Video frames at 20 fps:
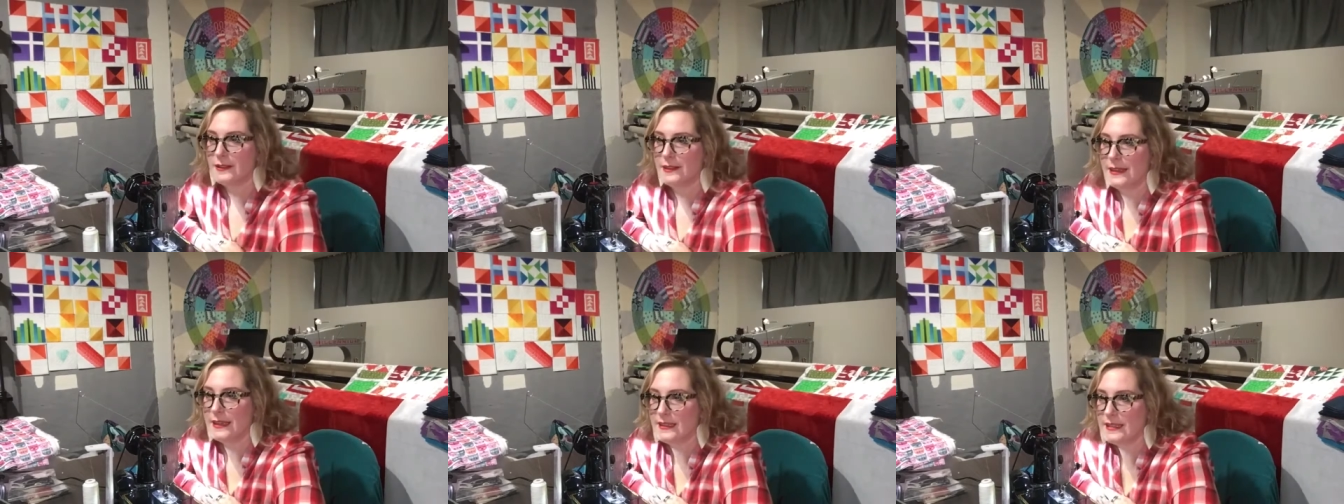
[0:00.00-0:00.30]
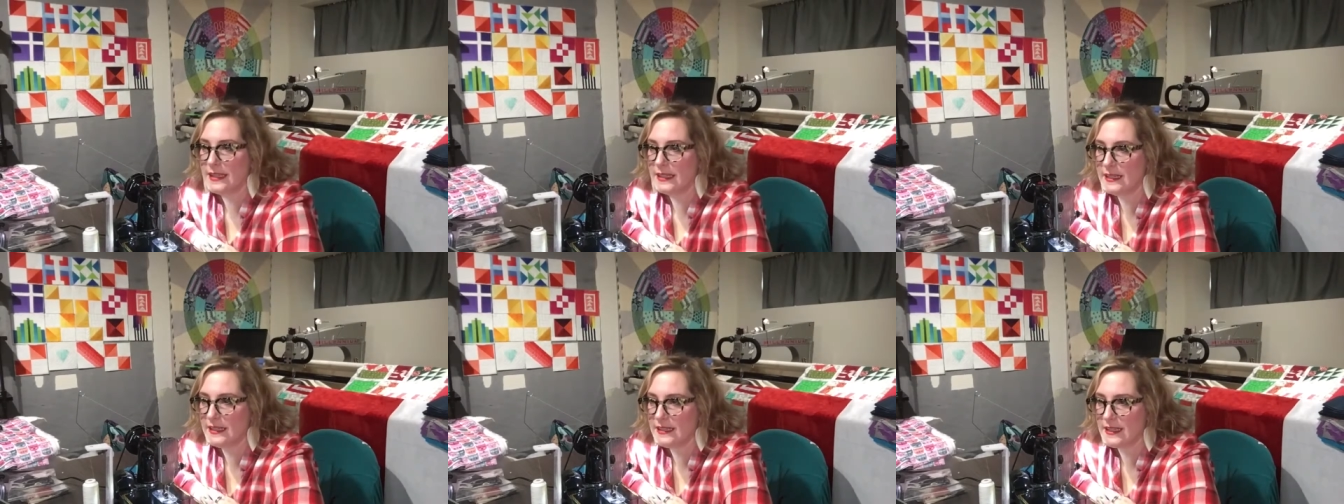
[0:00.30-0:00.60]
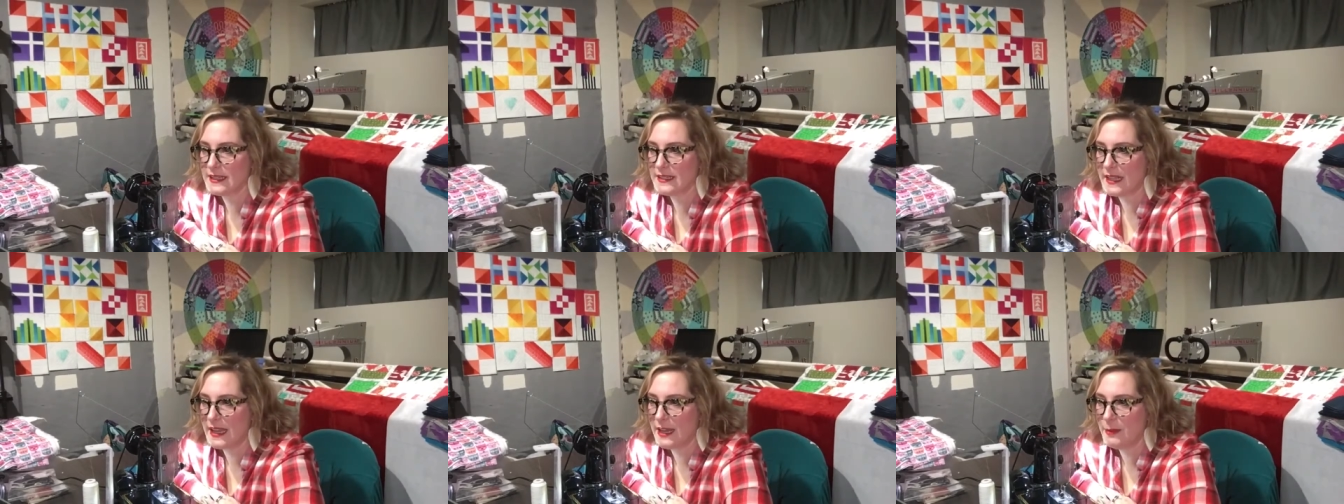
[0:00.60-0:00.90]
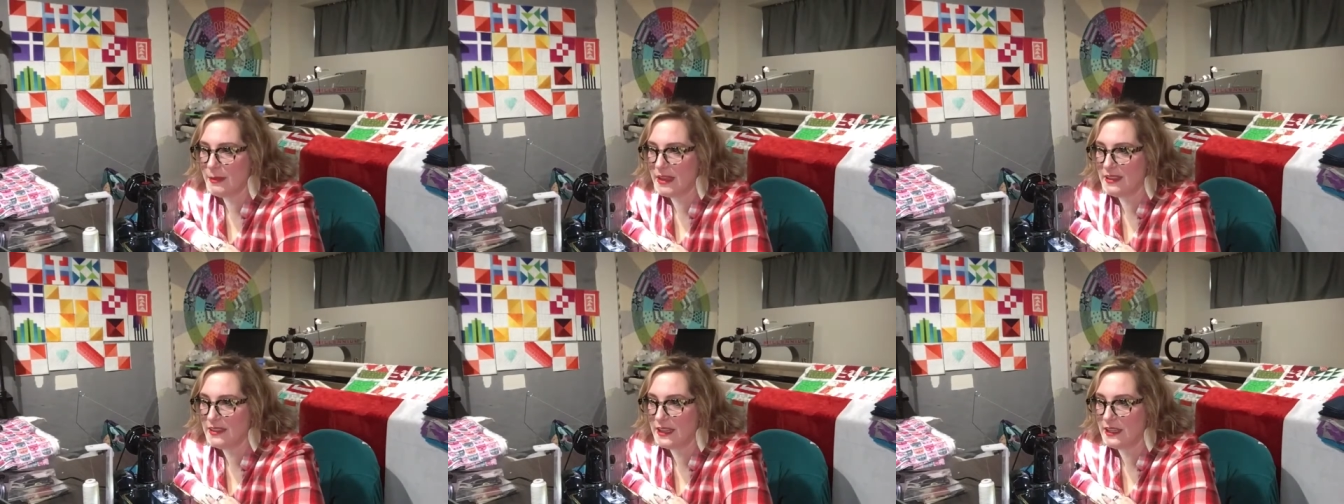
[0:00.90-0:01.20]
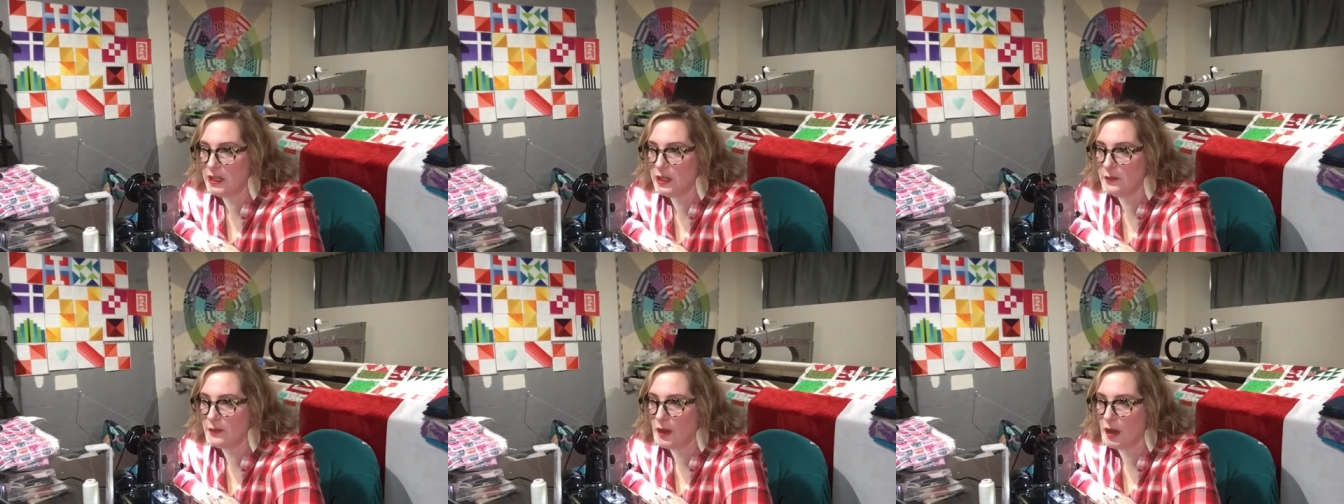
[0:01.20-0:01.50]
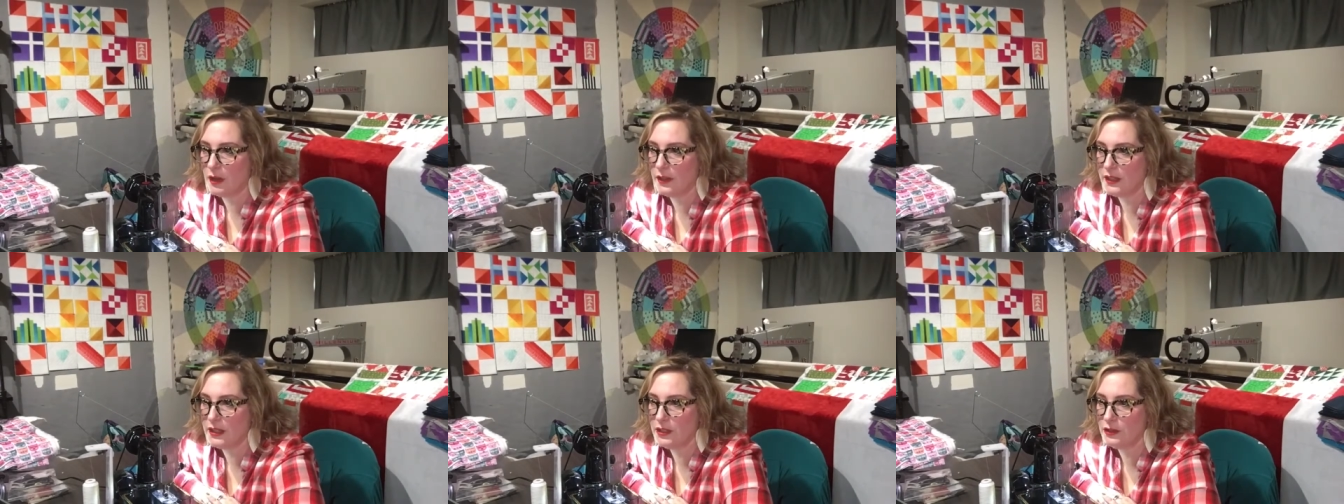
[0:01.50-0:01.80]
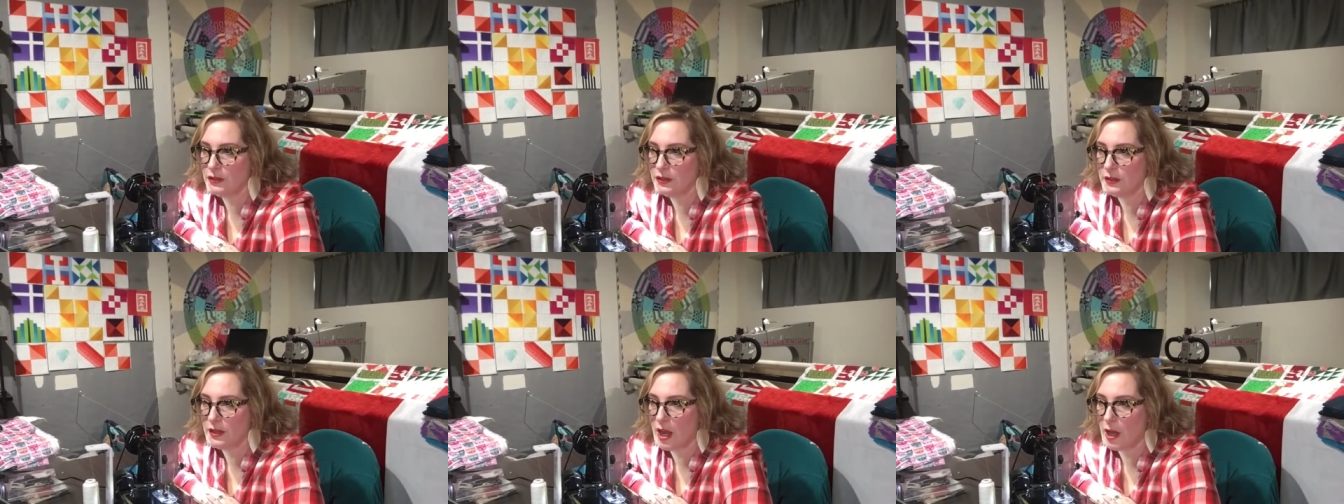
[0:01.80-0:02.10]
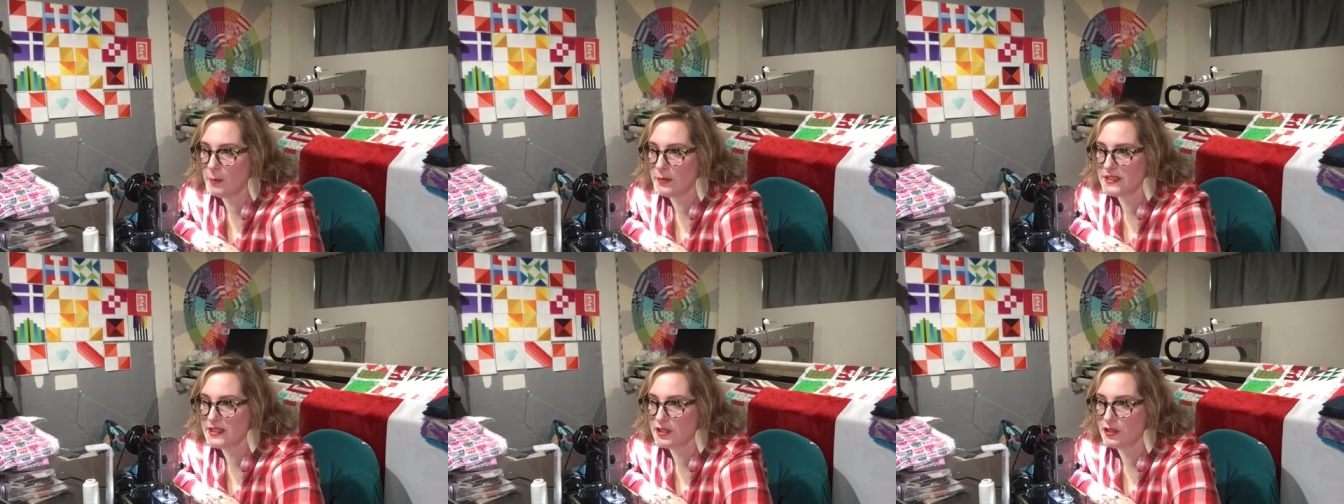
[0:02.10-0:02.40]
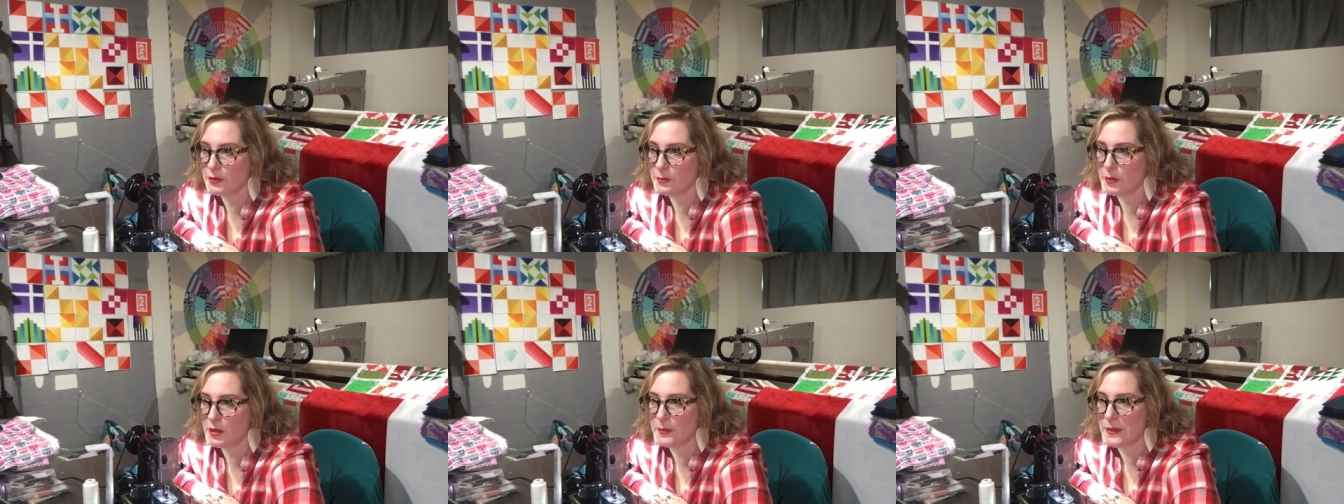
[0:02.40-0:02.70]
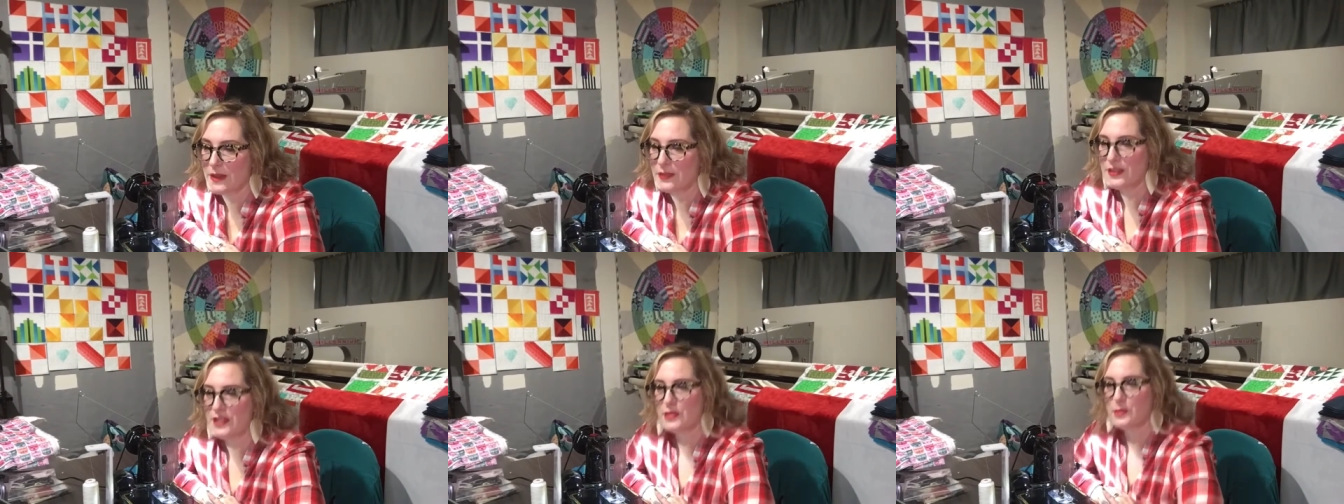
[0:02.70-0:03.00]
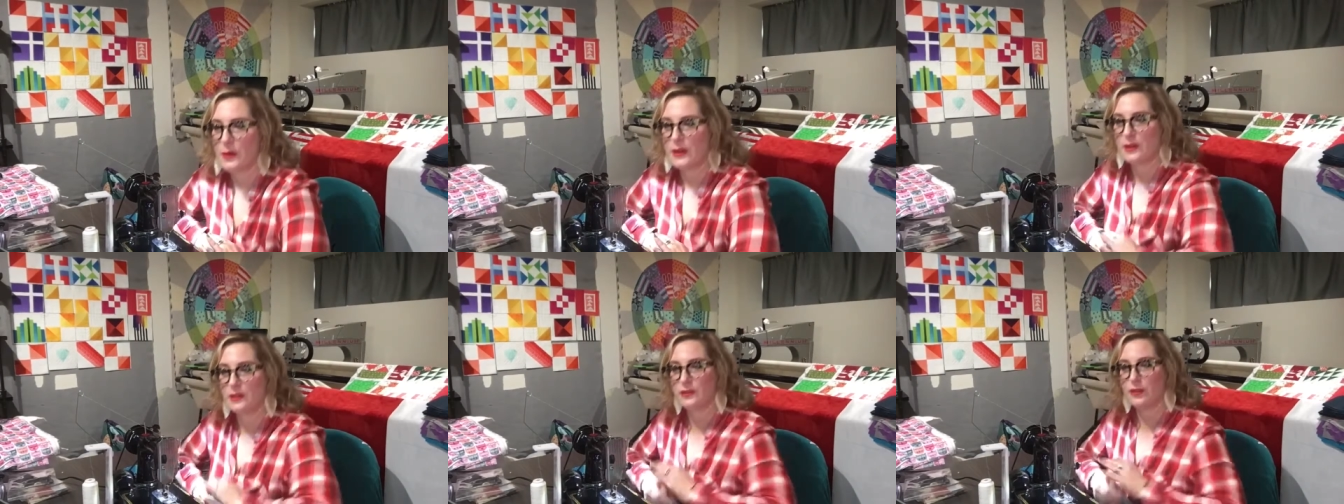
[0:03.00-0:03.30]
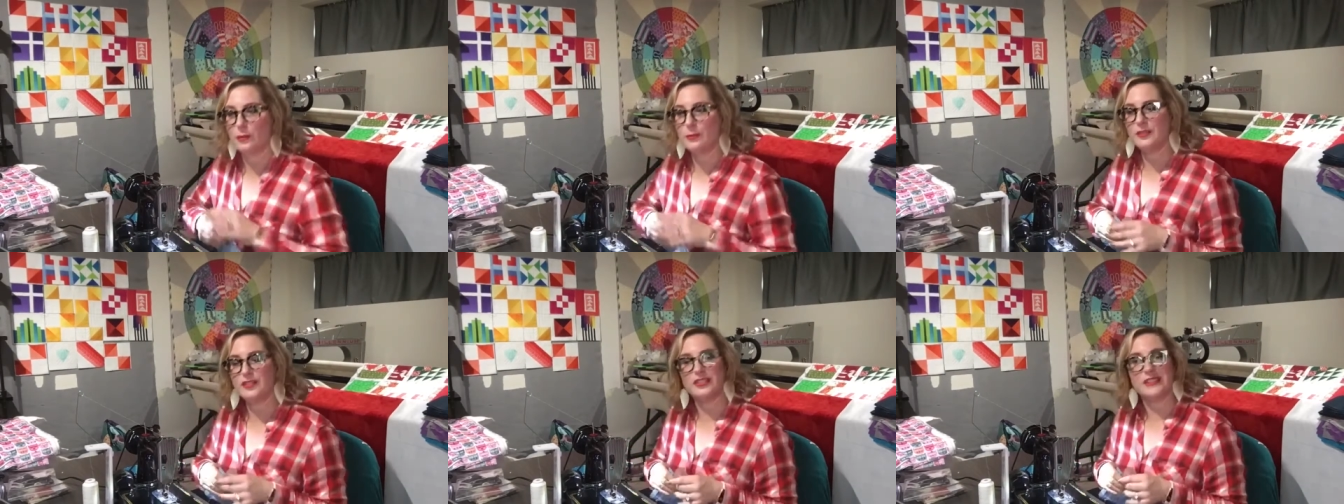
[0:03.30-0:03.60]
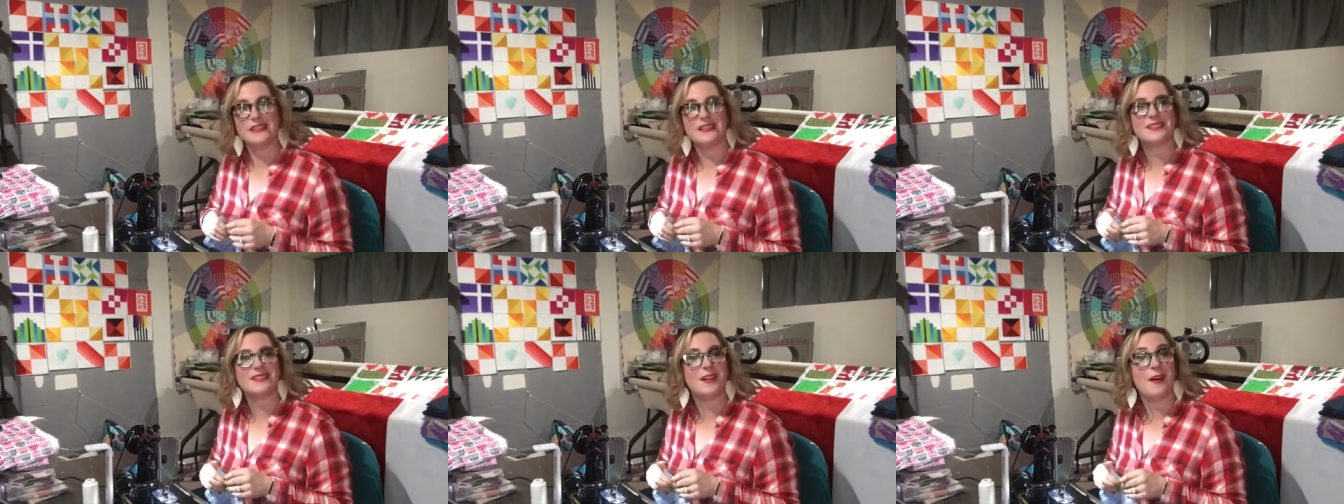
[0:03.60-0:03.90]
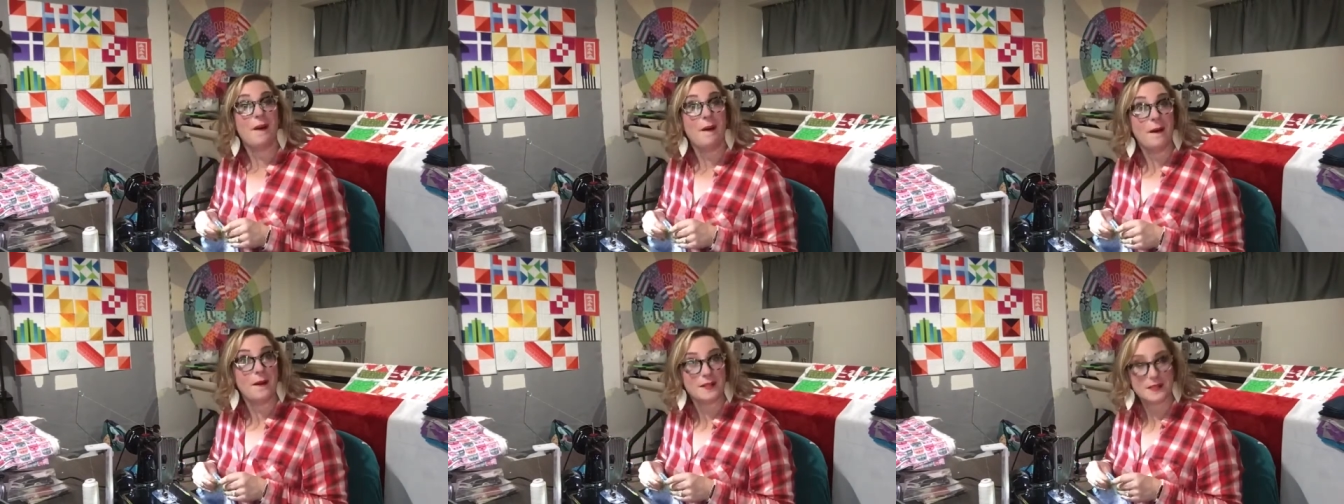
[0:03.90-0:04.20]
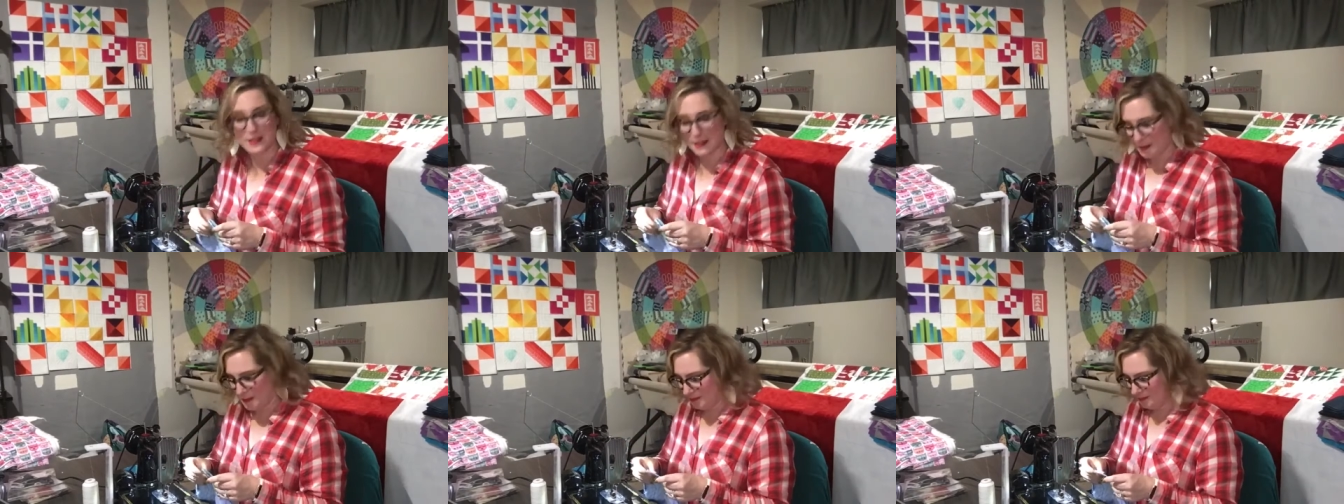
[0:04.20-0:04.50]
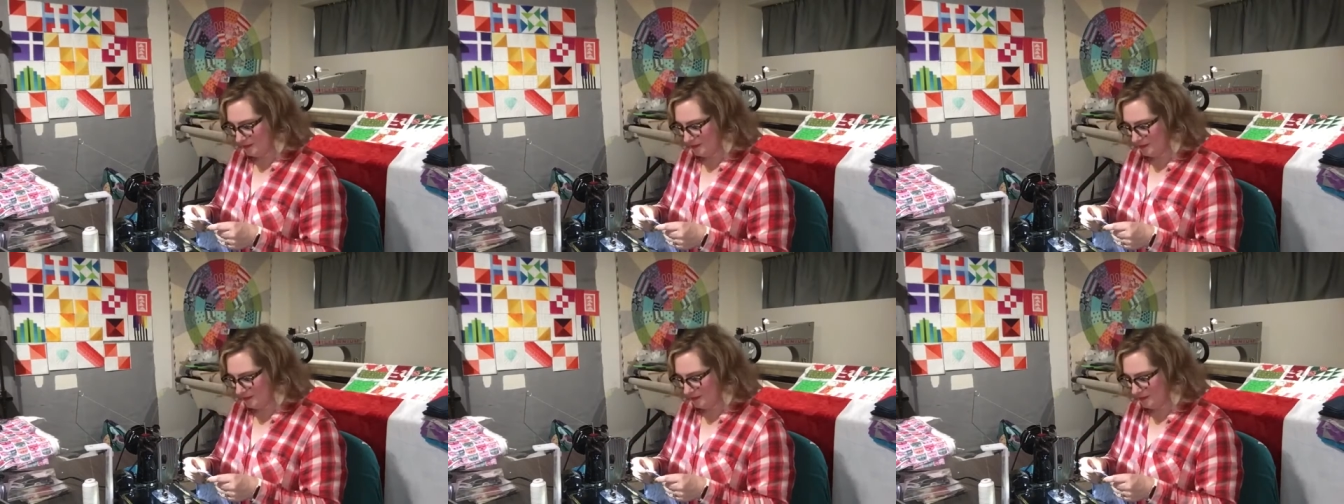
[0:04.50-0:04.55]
And Cindy says, amen, thank you for all that you do to help us learn more about these wonderful machines. Awesome.